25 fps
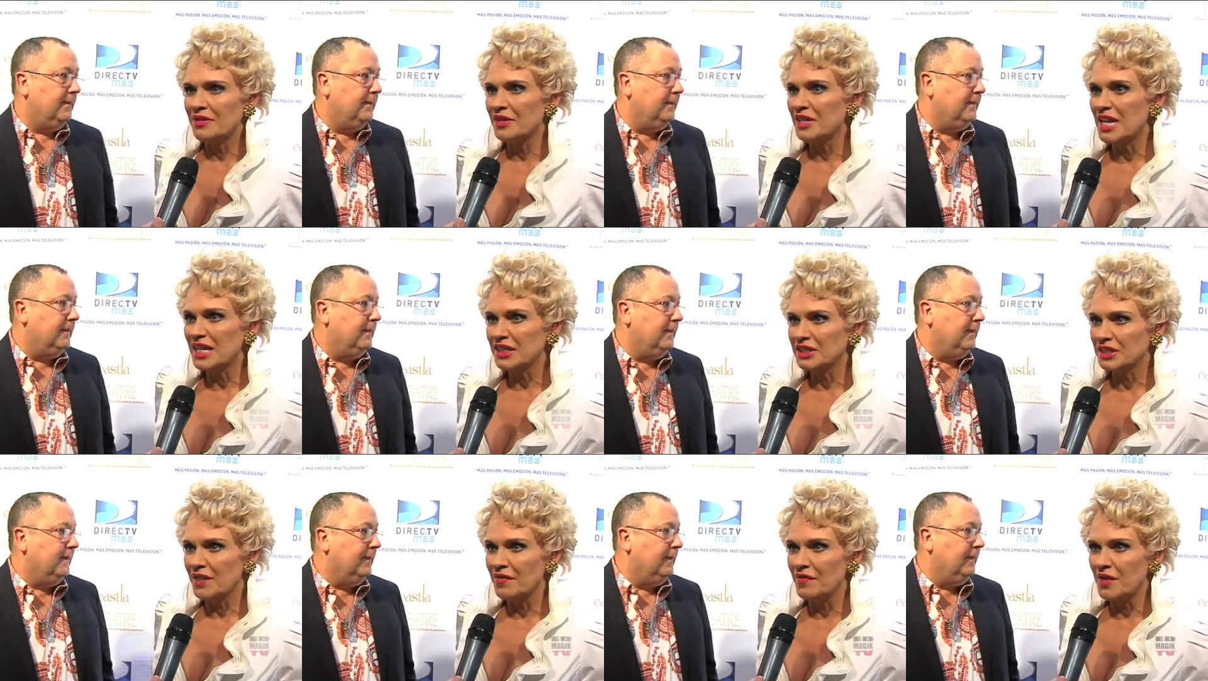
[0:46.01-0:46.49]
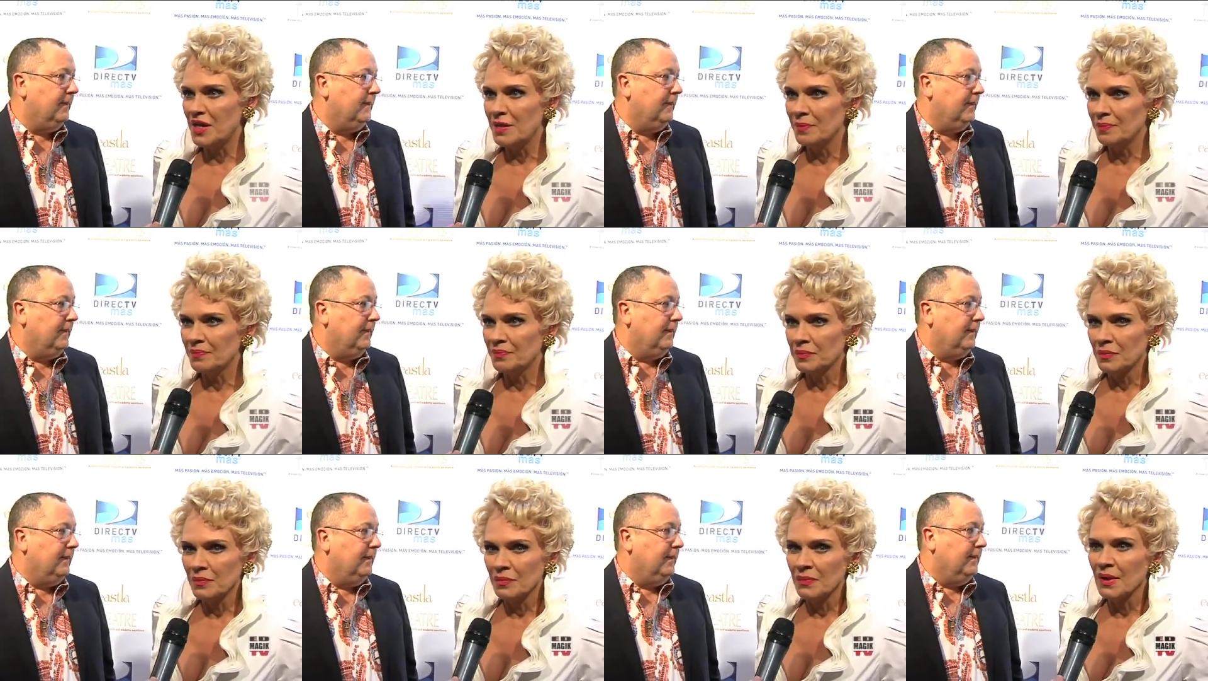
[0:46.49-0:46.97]
Speaker 1: DirecTV
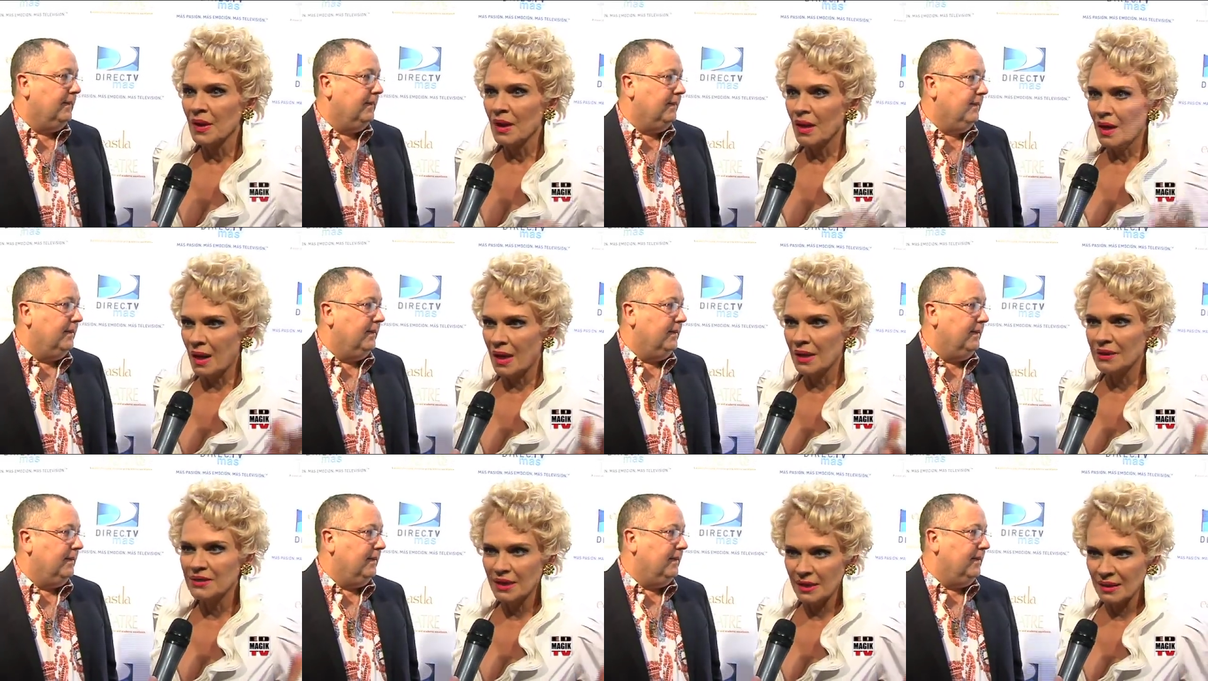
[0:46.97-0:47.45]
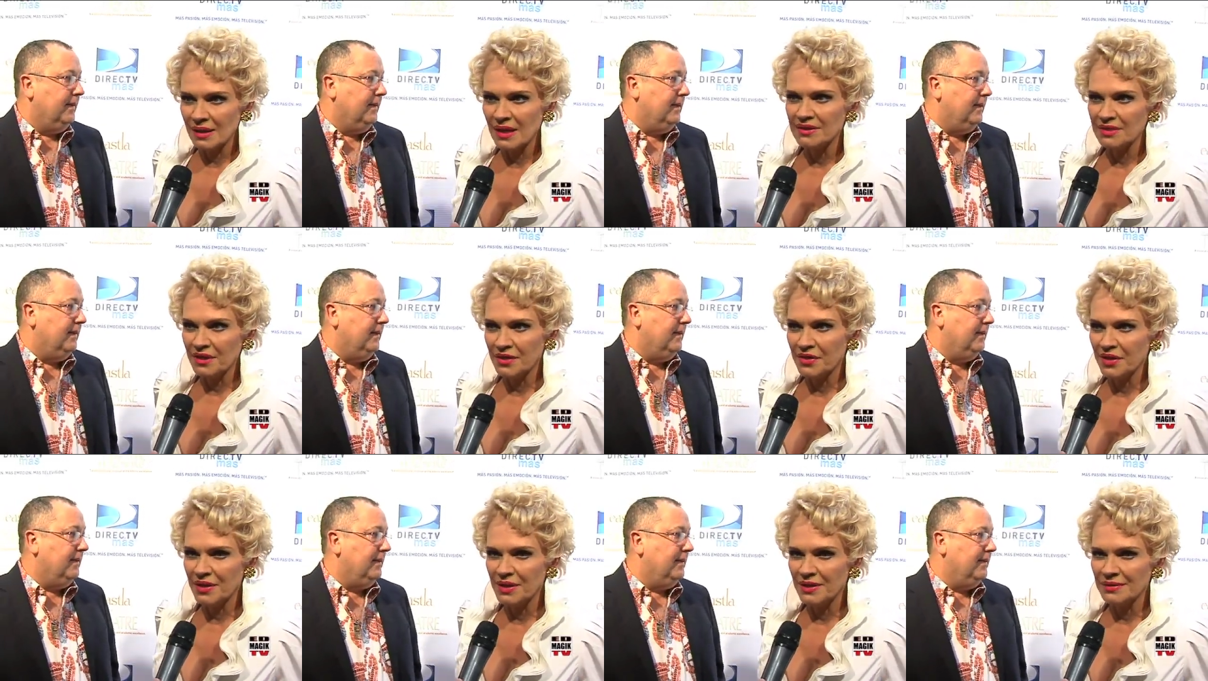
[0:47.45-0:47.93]
and the
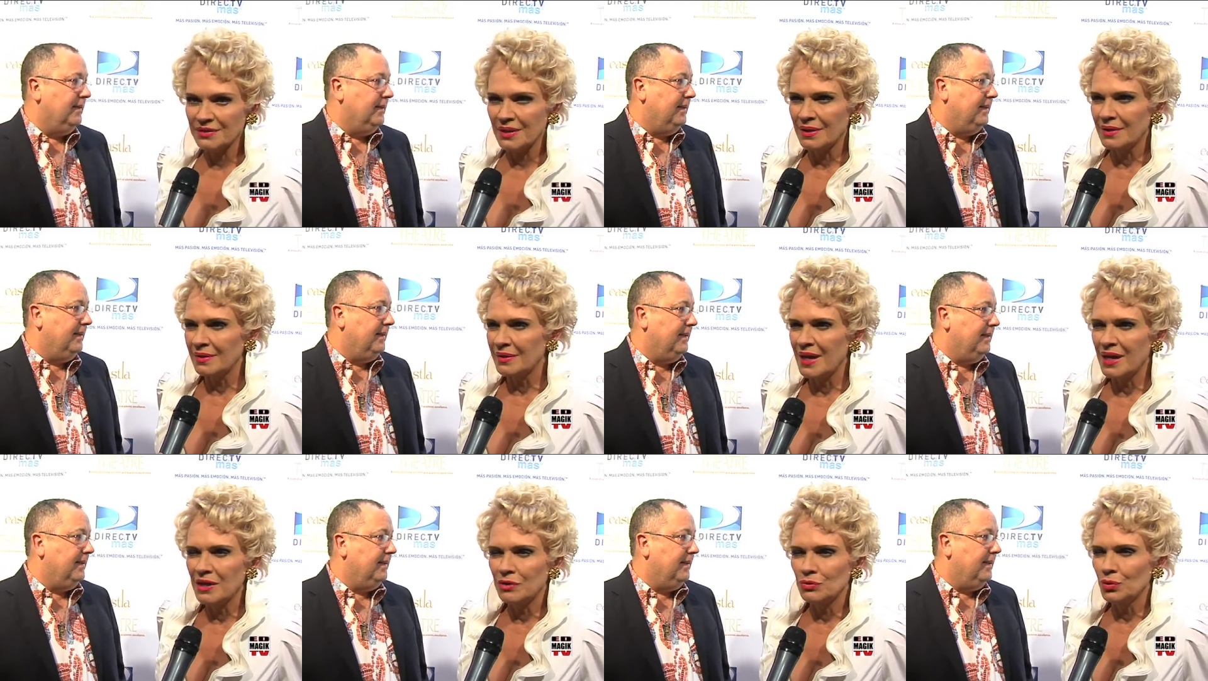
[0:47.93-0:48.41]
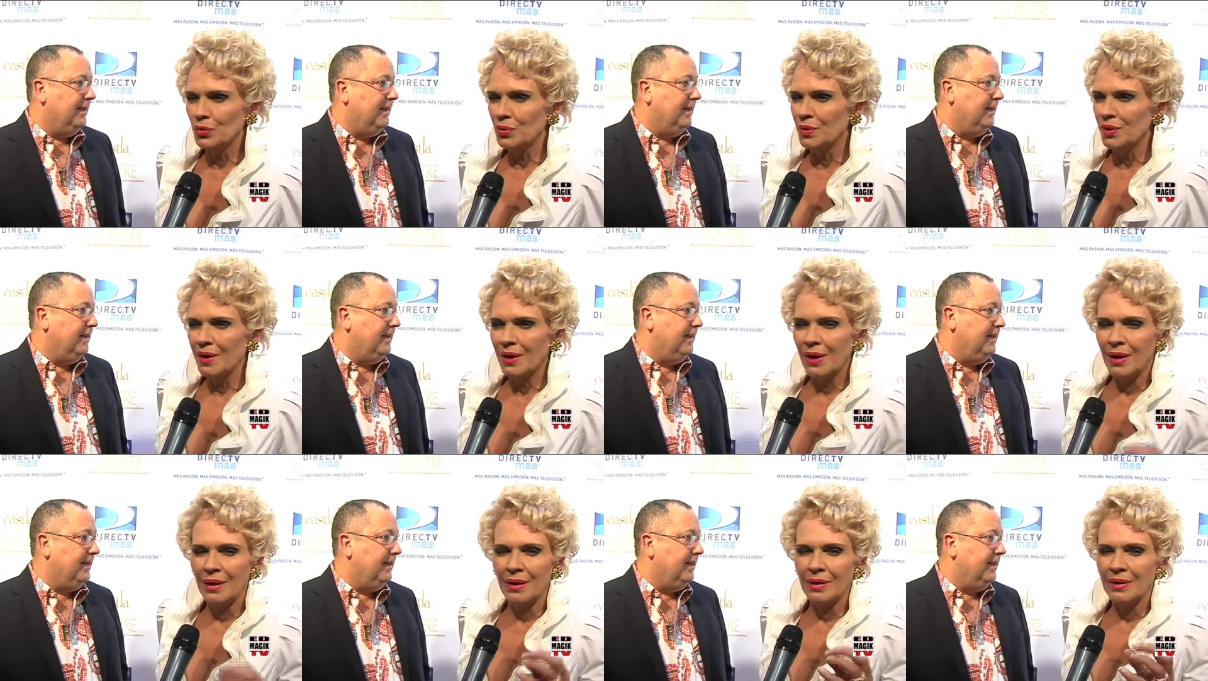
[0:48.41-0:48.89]
classic theater, they are
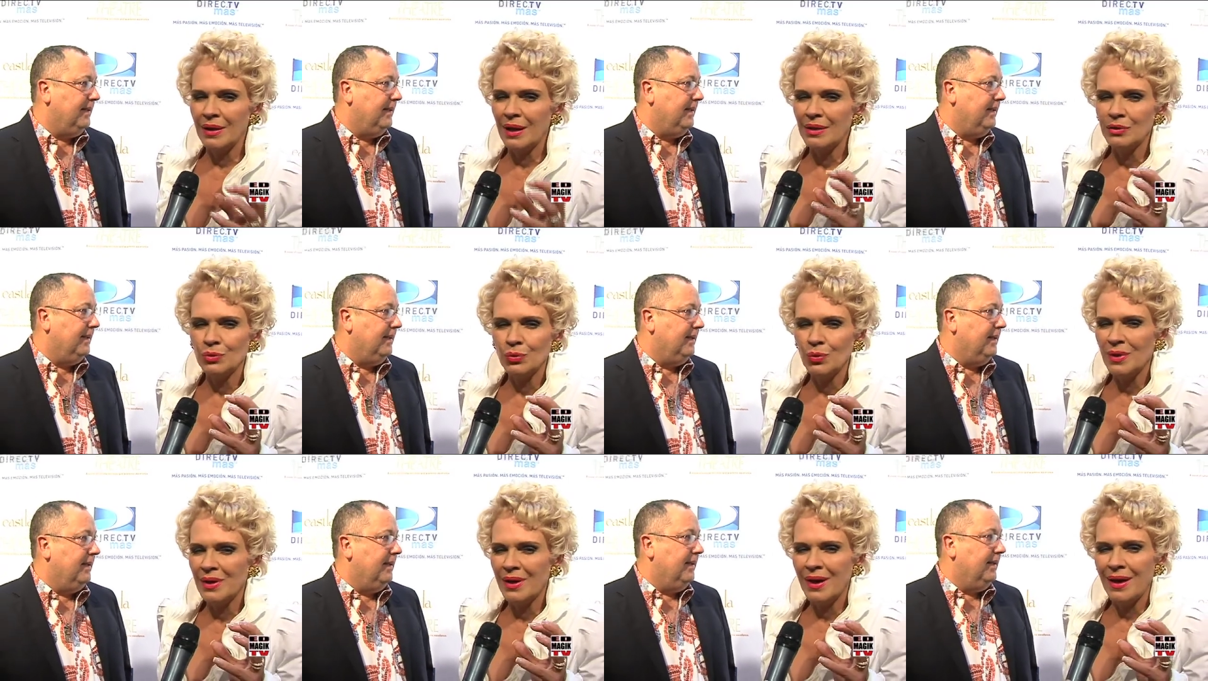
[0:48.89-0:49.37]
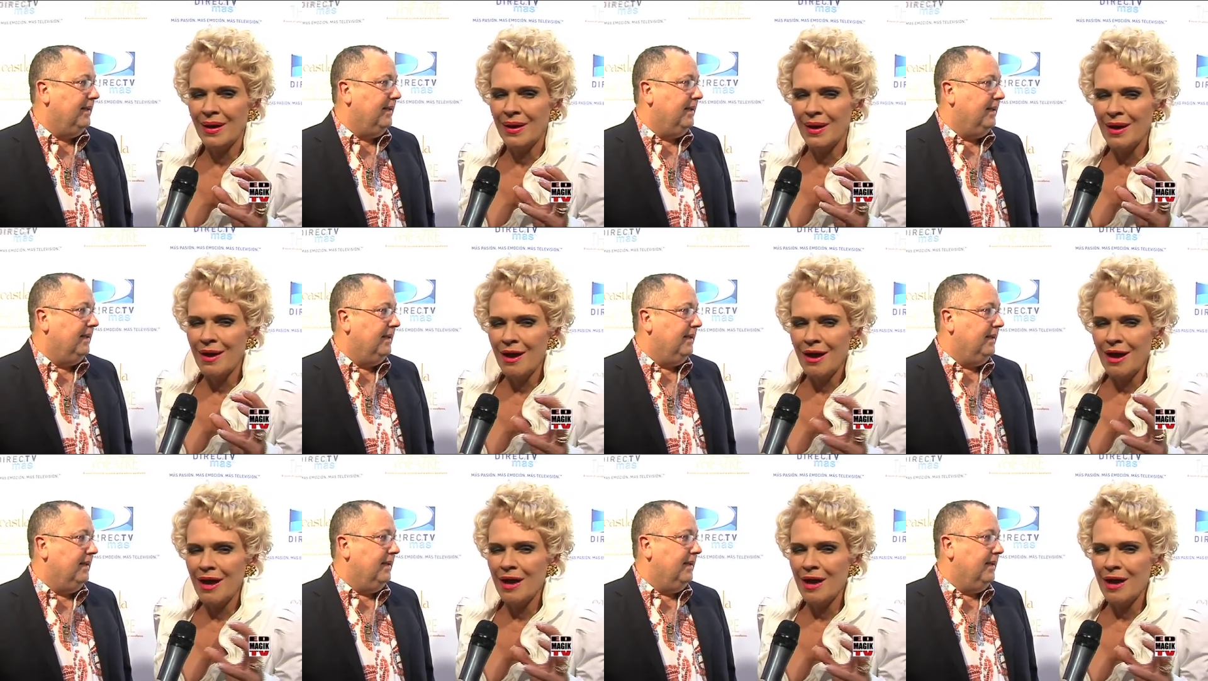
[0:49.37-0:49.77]
doing a, they are doing a,